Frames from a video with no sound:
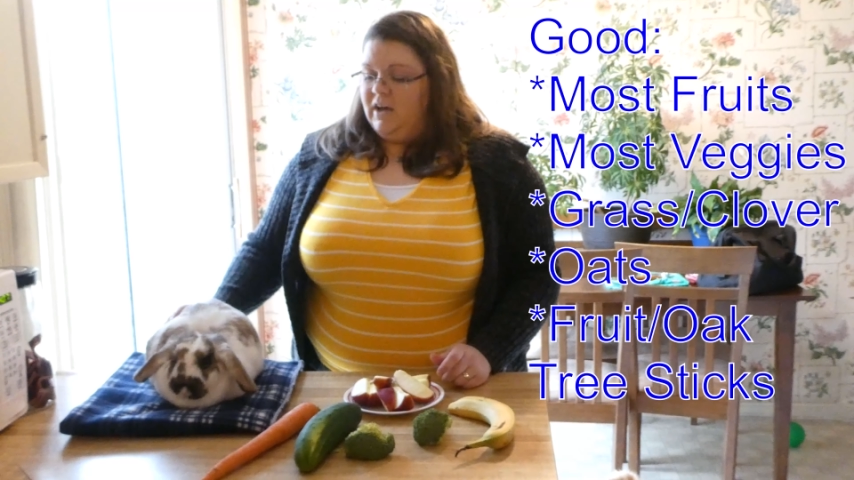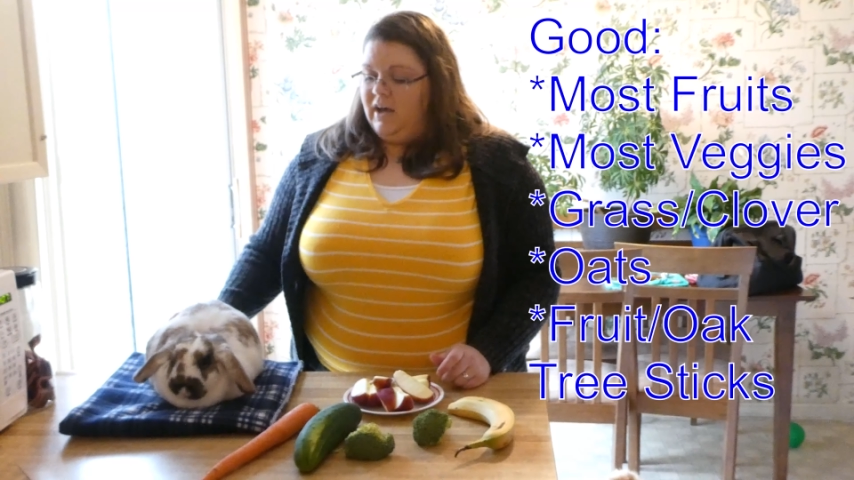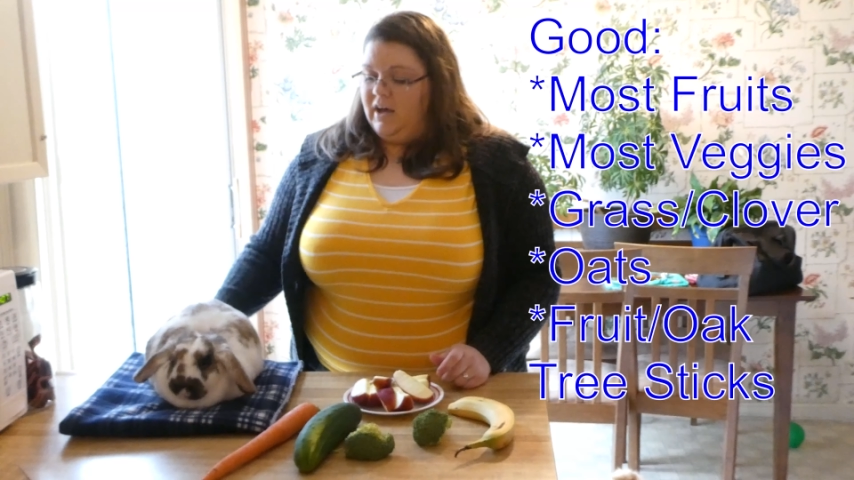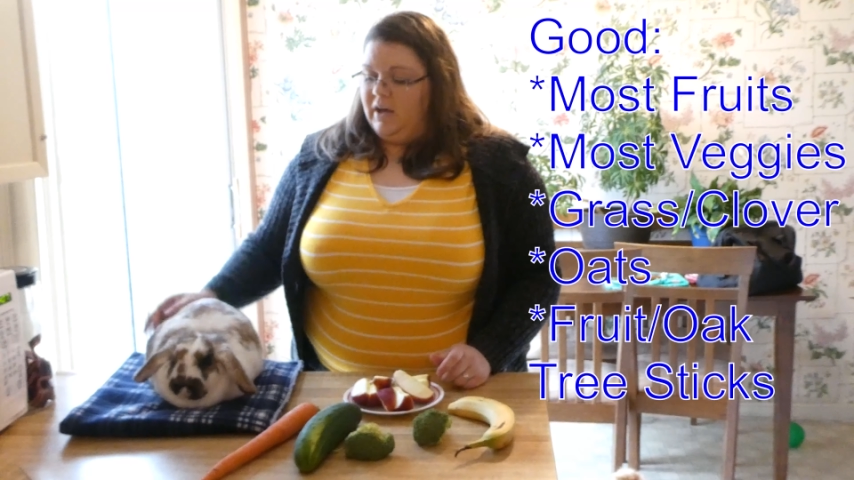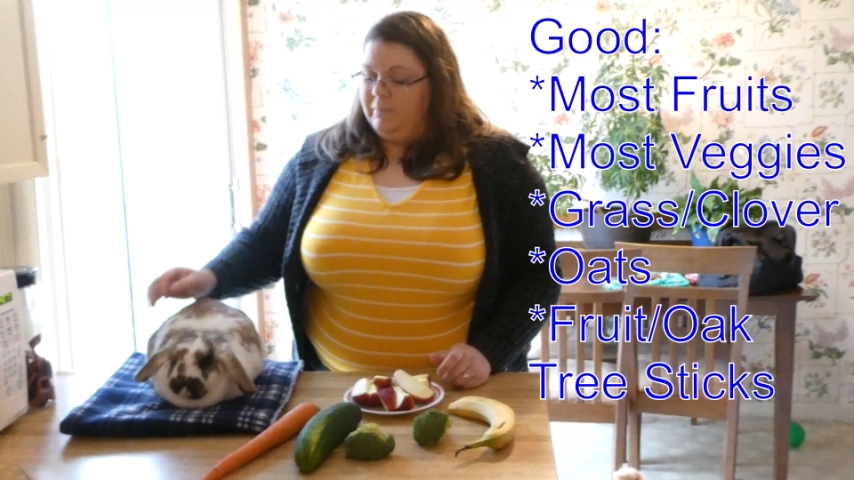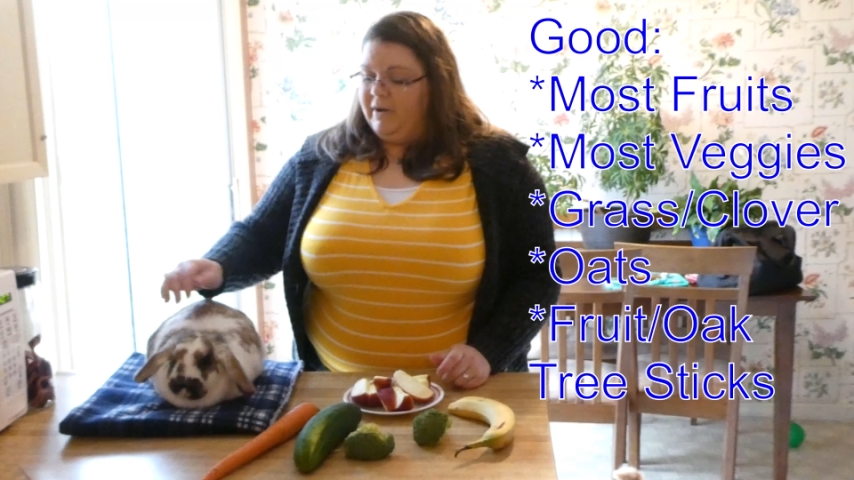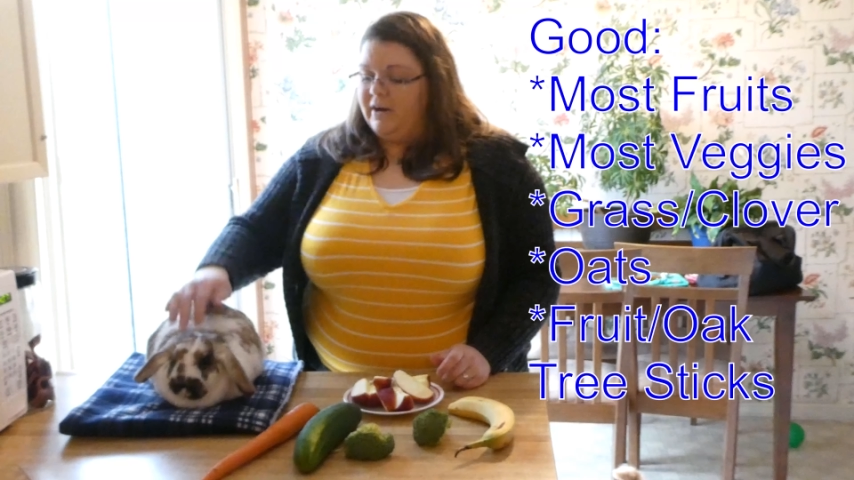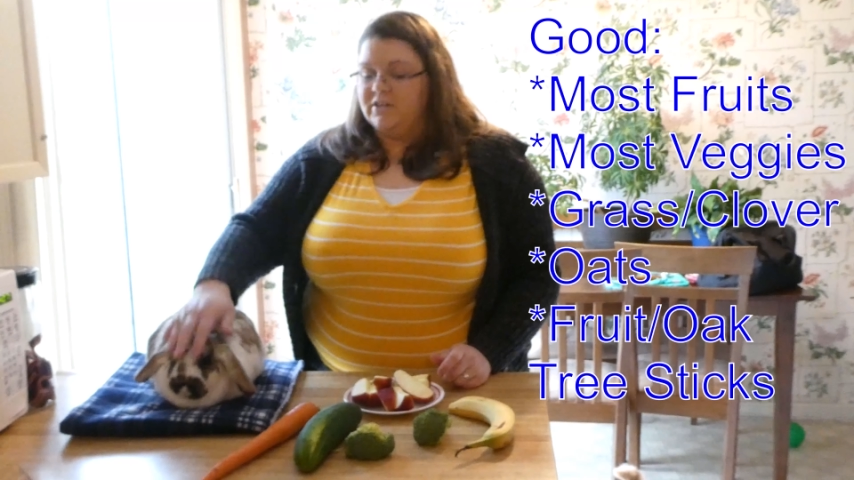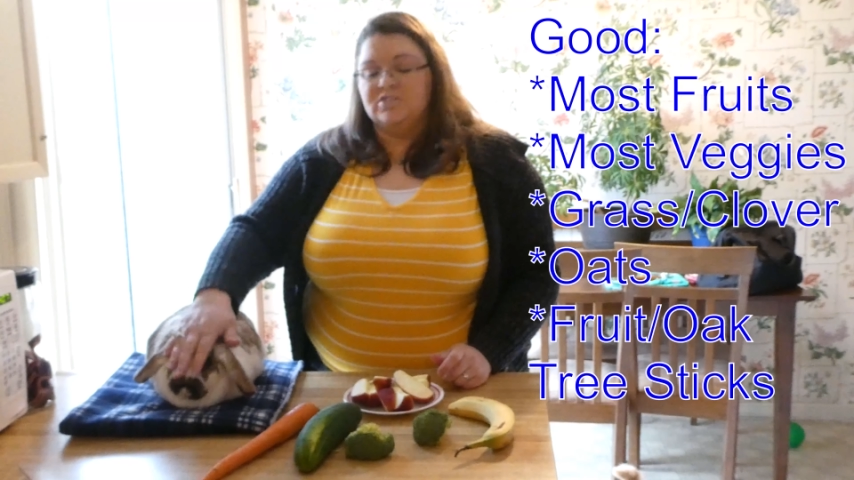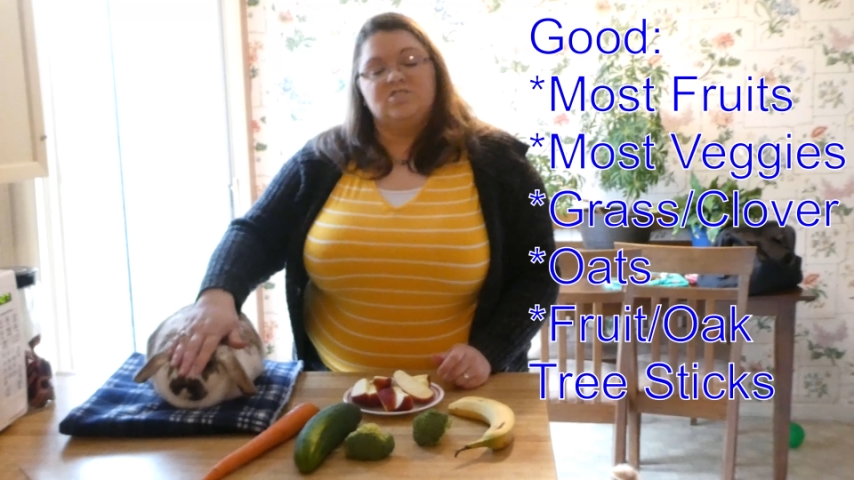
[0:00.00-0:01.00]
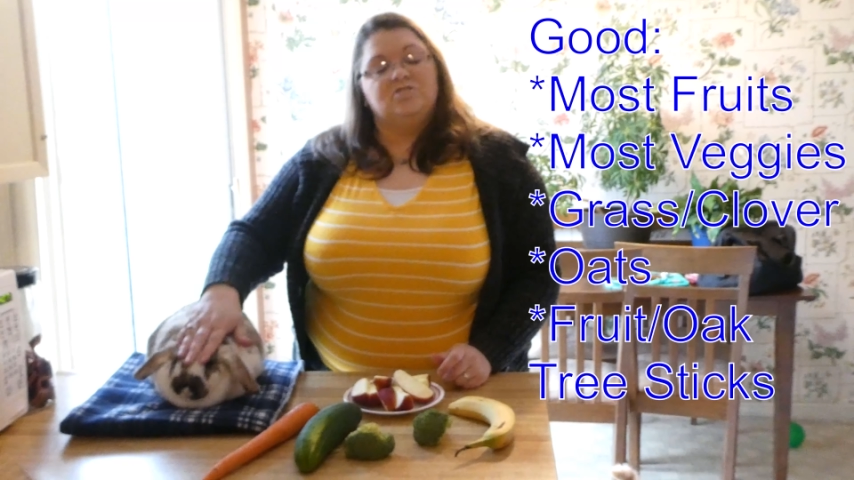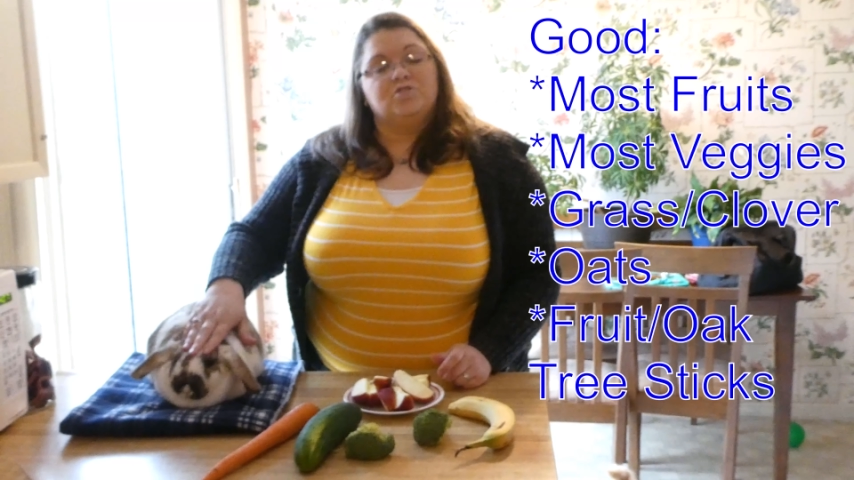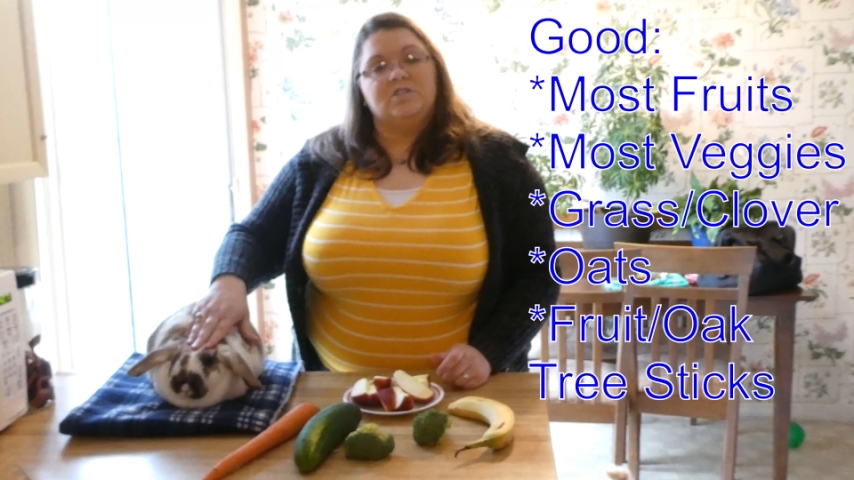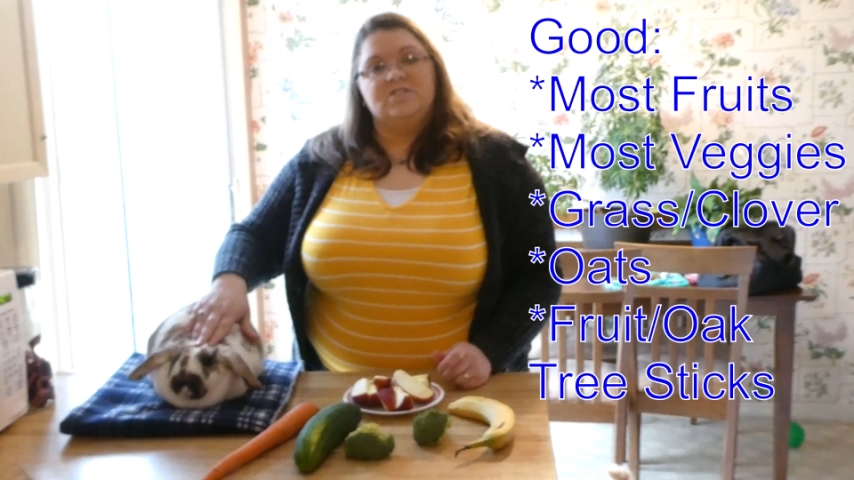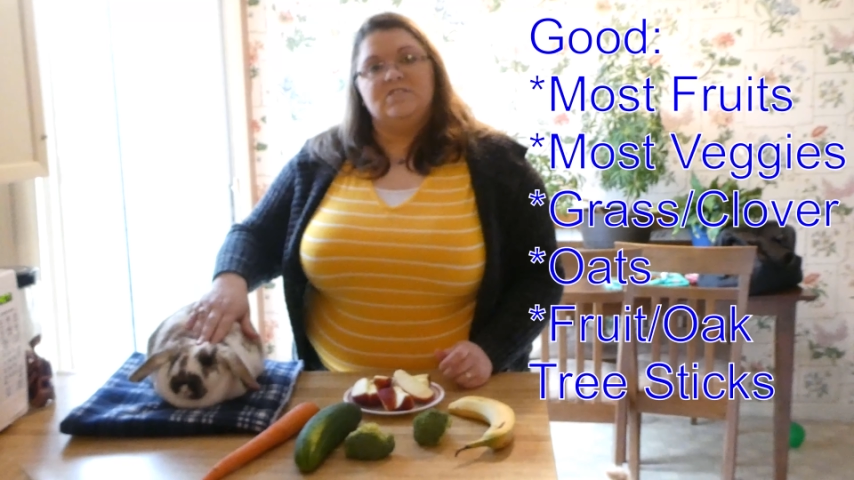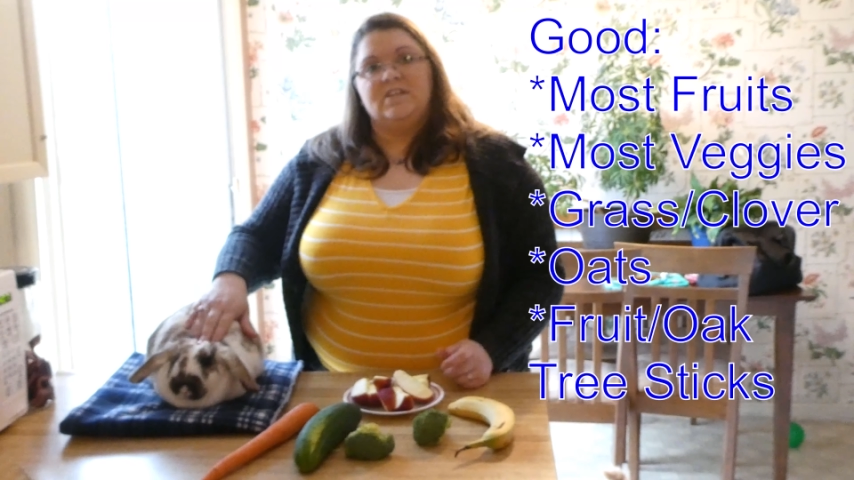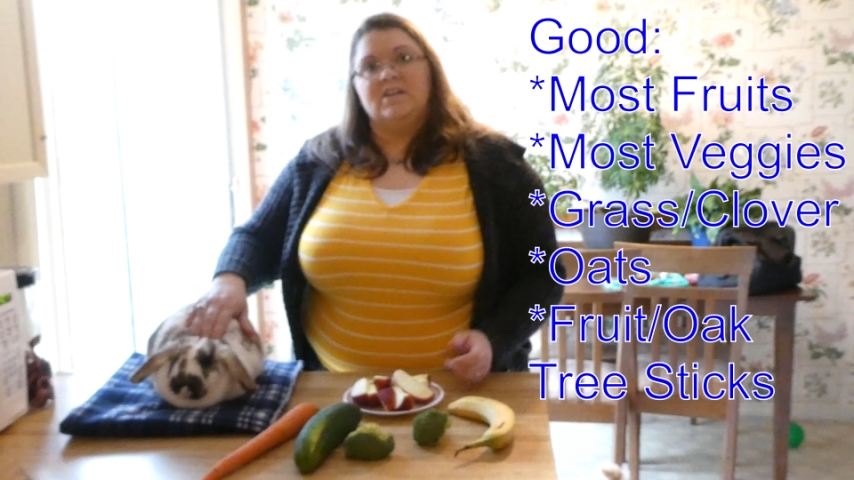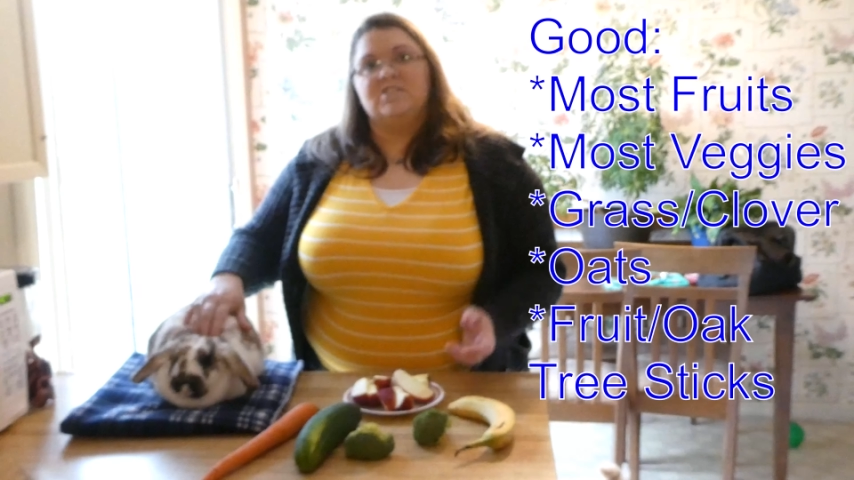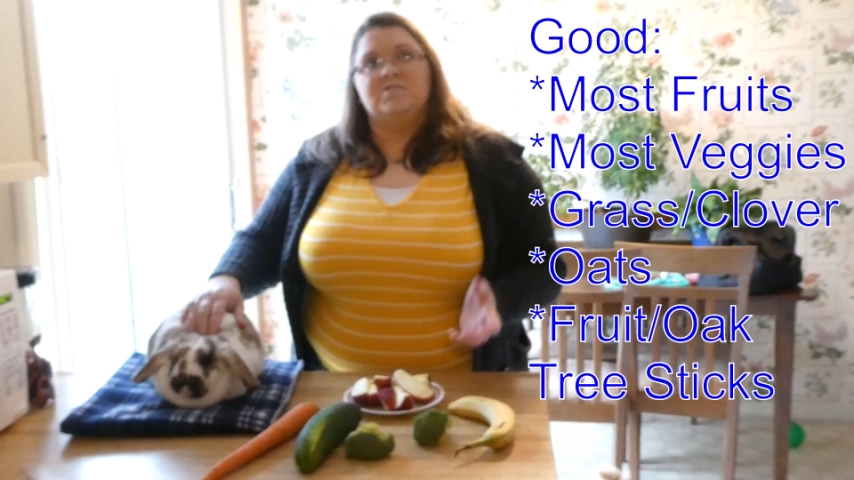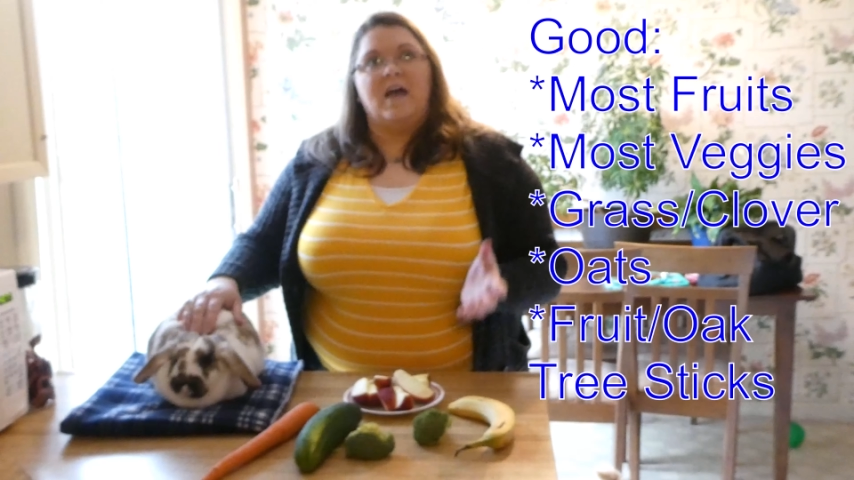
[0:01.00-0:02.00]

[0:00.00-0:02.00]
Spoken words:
pear tree sticks,